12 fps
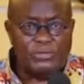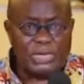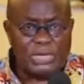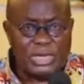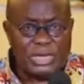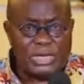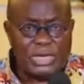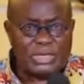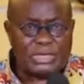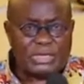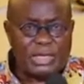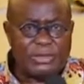To
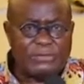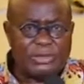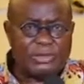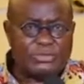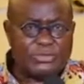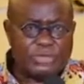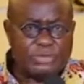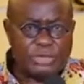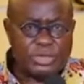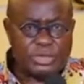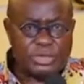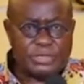facilitate the safety of
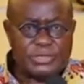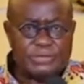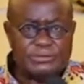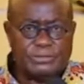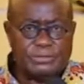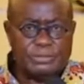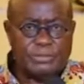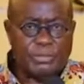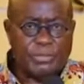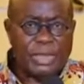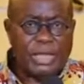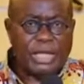students,
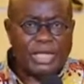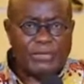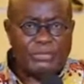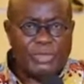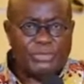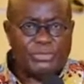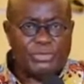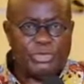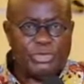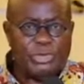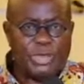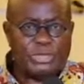government through
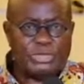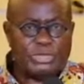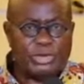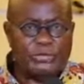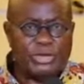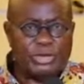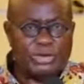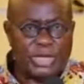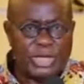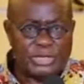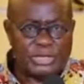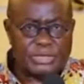the Ministry of
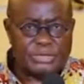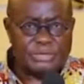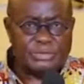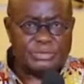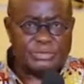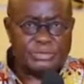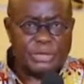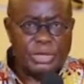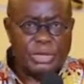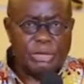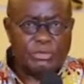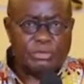Education
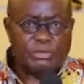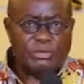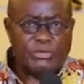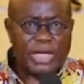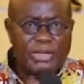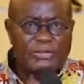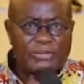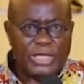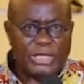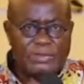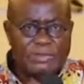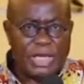will provide
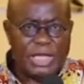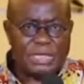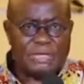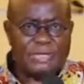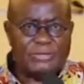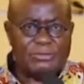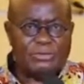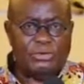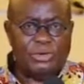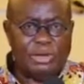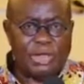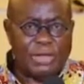face masks,
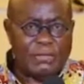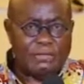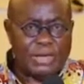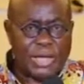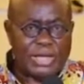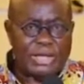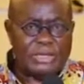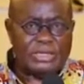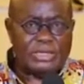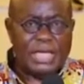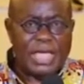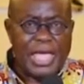Veronica
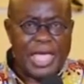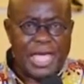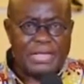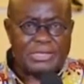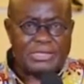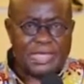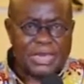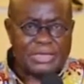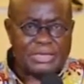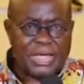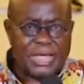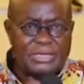buckets, hand
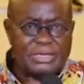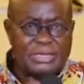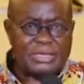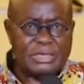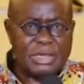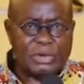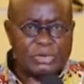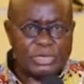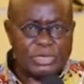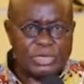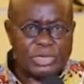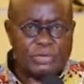sanitizers,
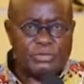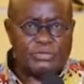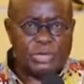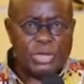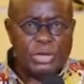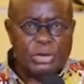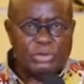liquid soap,